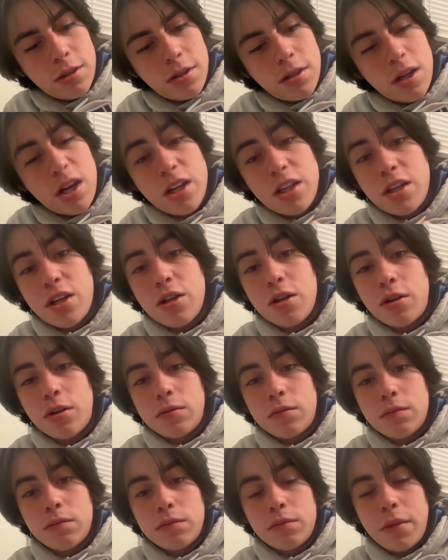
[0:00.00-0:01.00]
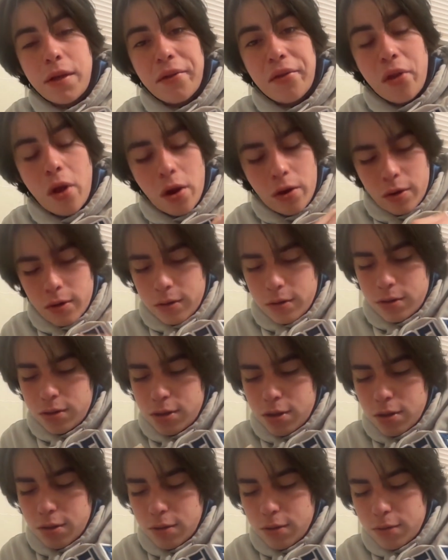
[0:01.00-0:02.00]
a year and longer,
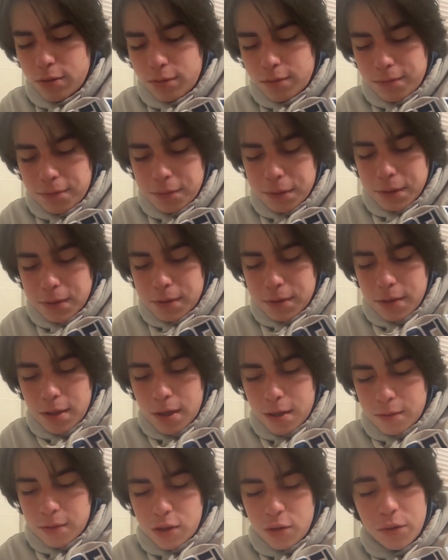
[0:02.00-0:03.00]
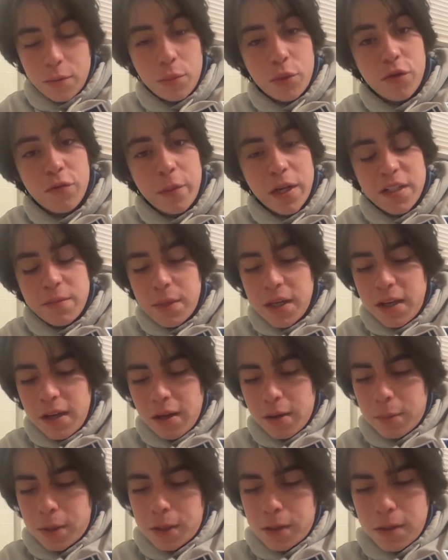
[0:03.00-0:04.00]
so yeah, to improve my speaking
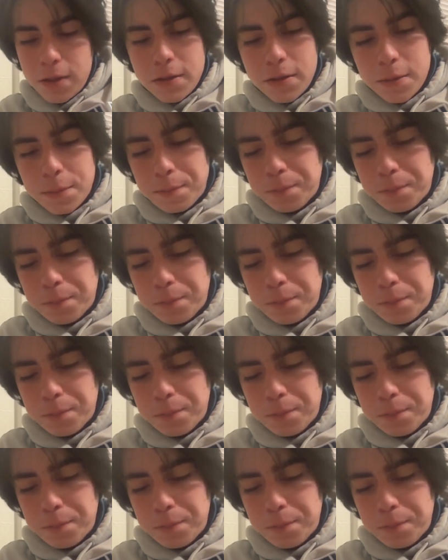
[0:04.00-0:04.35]
abilities.